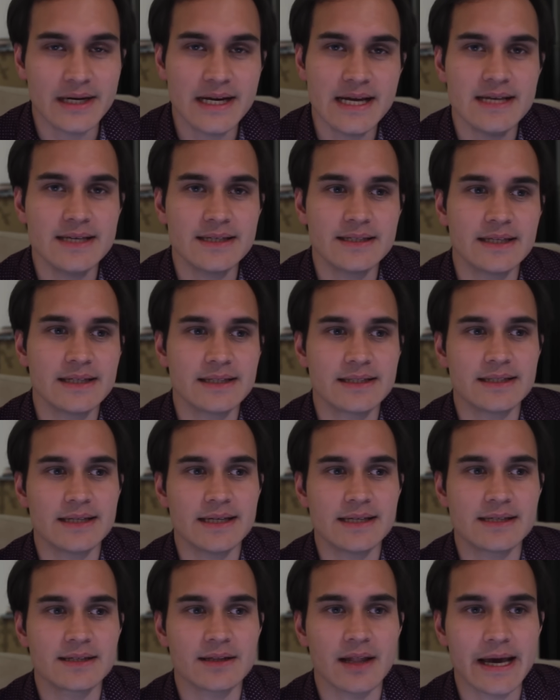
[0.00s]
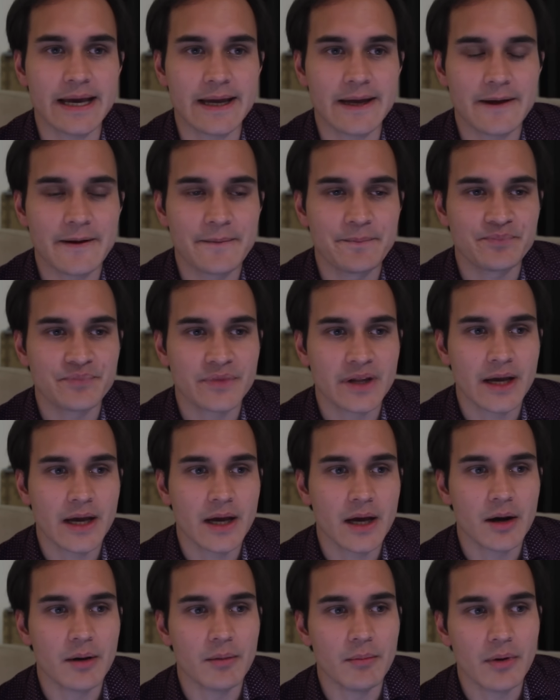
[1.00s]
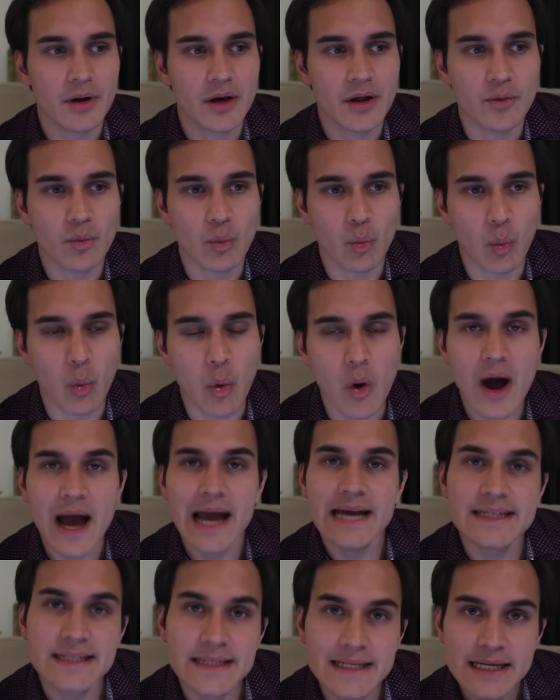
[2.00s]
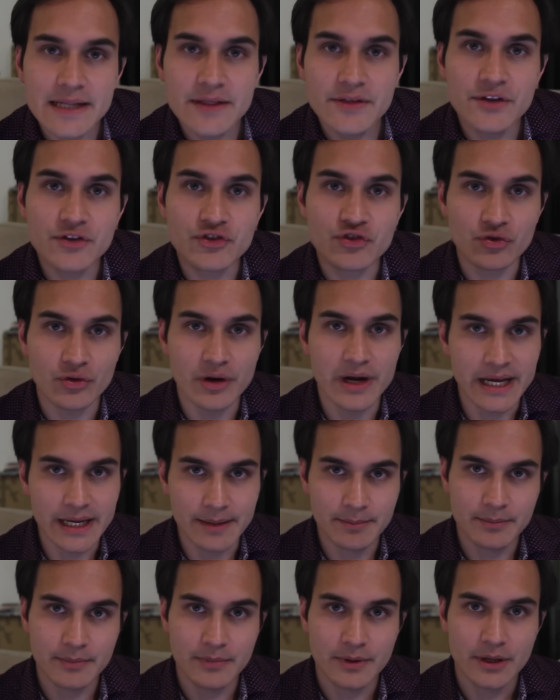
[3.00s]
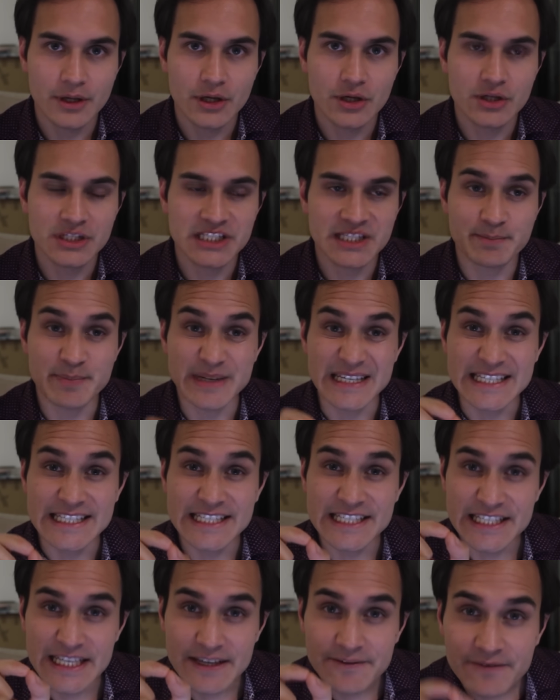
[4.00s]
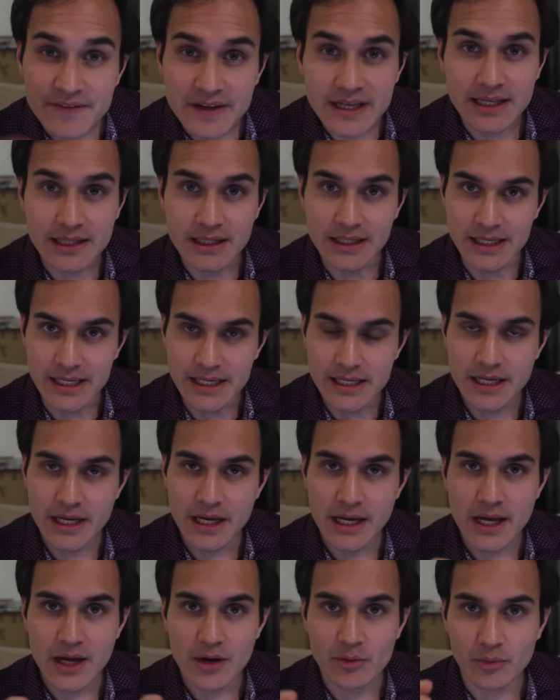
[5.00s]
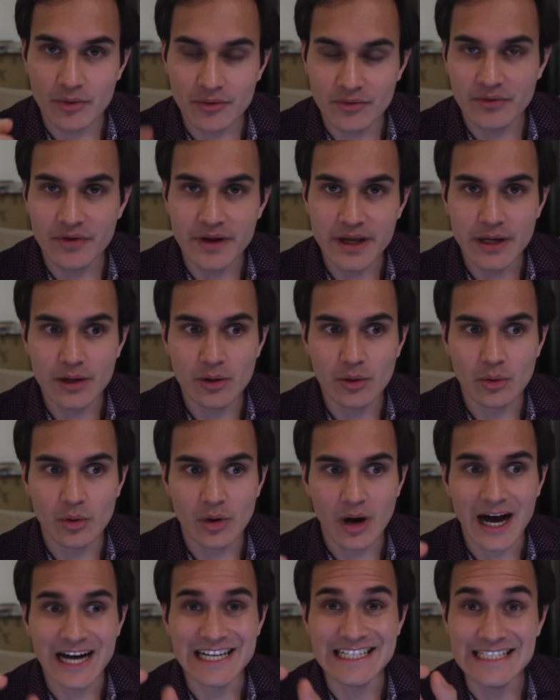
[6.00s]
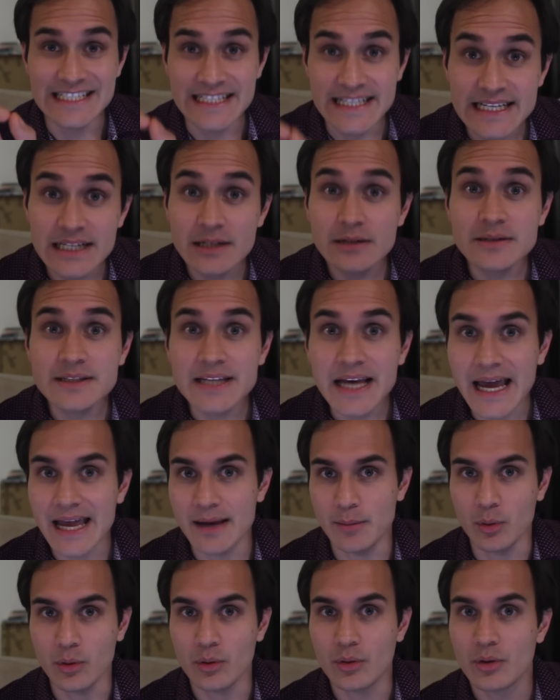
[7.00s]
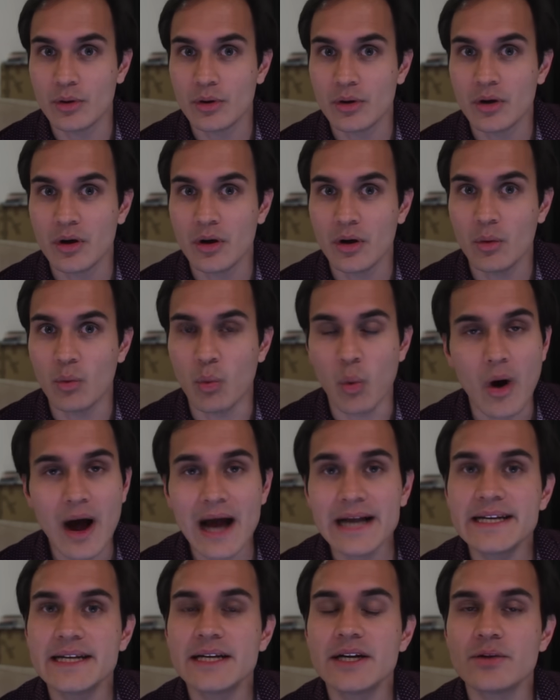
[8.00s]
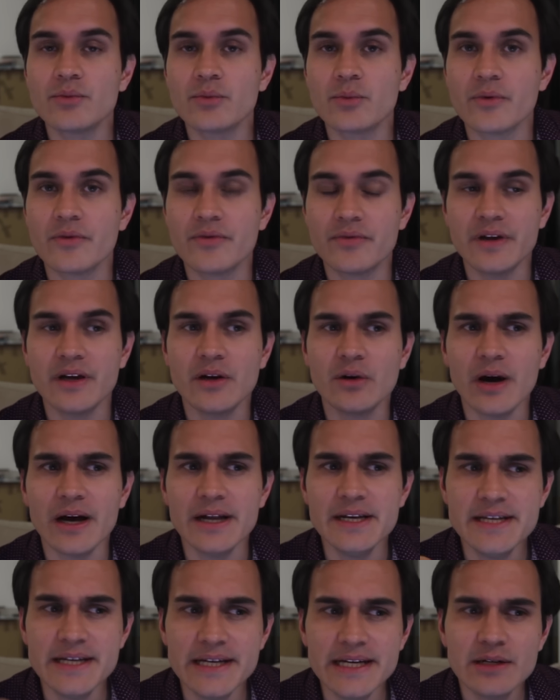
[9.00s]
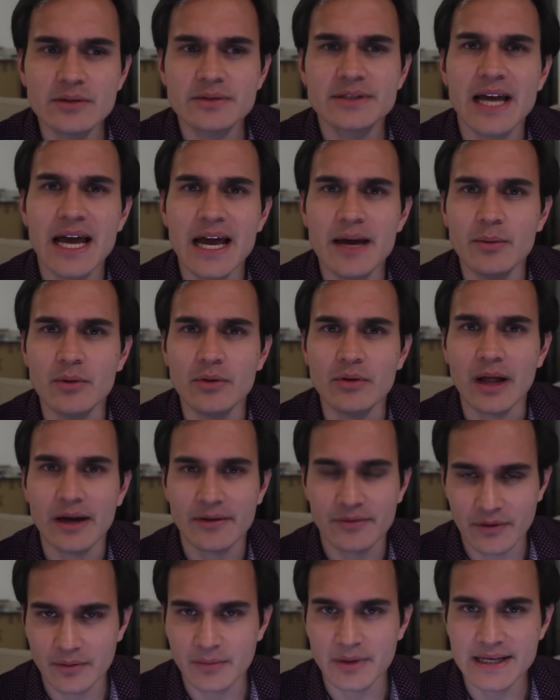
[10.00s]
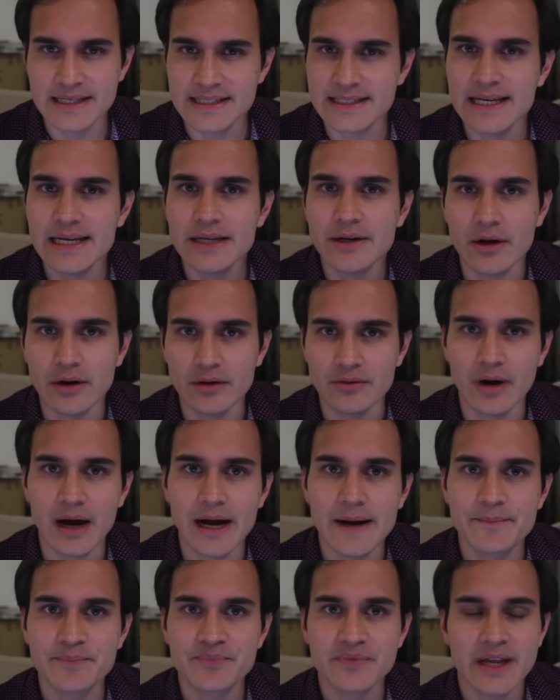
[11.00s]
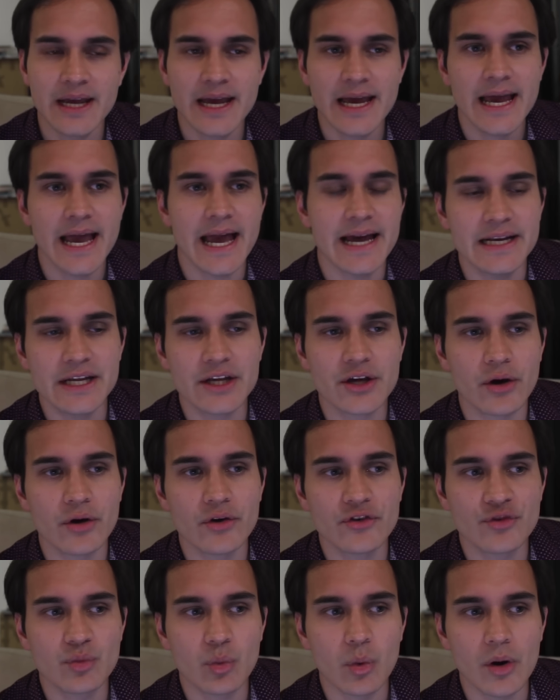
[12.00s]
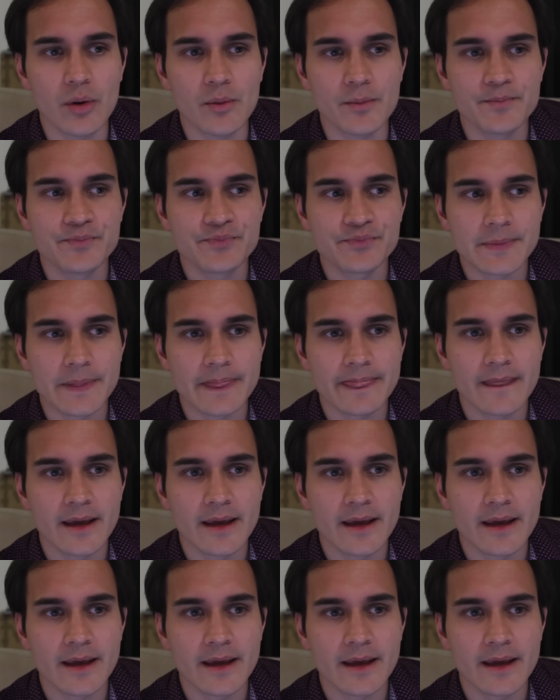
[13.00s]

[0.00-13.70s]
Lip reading: it is. It's like, why did the dream specifically reveal a deal table? Why did it reveal a deal table, like from a casino, right? And he goes, well,